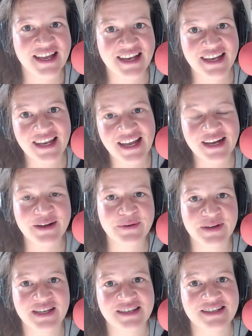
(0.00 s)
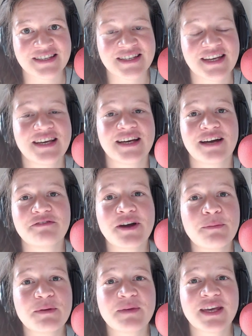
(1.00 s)
language. I've
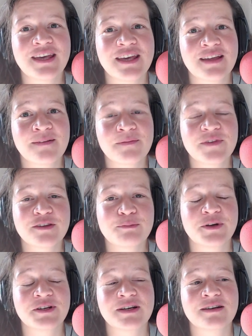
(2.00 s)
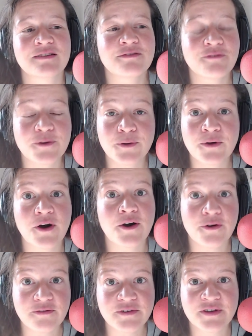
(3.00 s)
now been making this podcast for
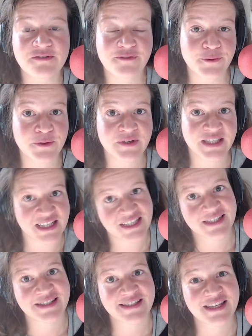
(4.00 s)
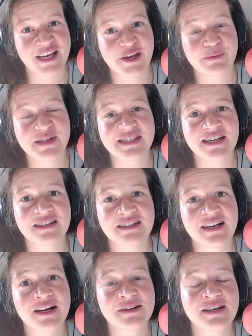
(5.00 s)
over four years. We
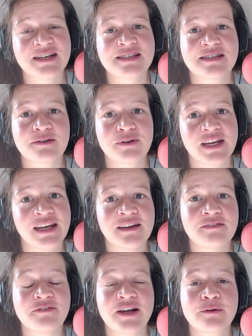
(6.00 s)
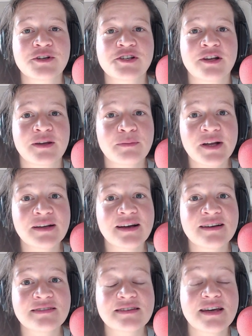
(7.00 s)
started out as the Creative Language Learning
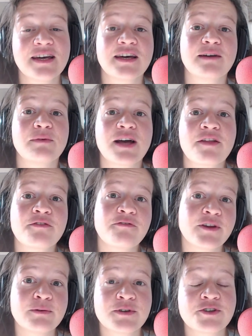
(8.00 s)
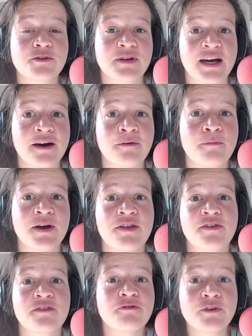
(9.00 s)
Podcast, and we are the Fluent Show now
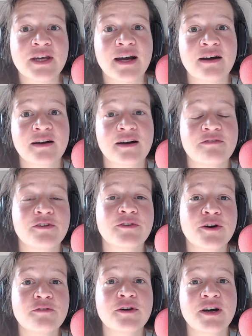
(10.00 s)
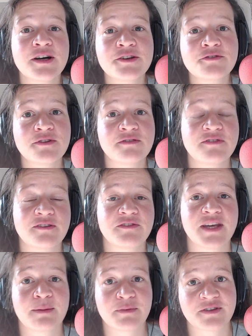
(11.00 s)
with a free archive of over
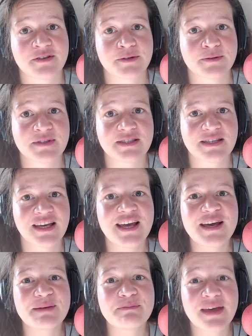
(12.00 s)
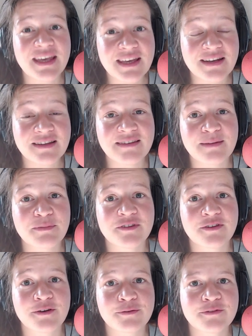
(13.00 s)
150 episodes. Making these
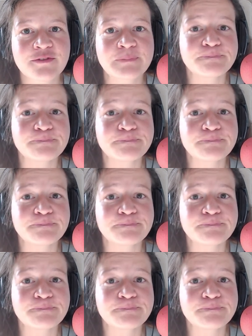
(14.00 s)
episodes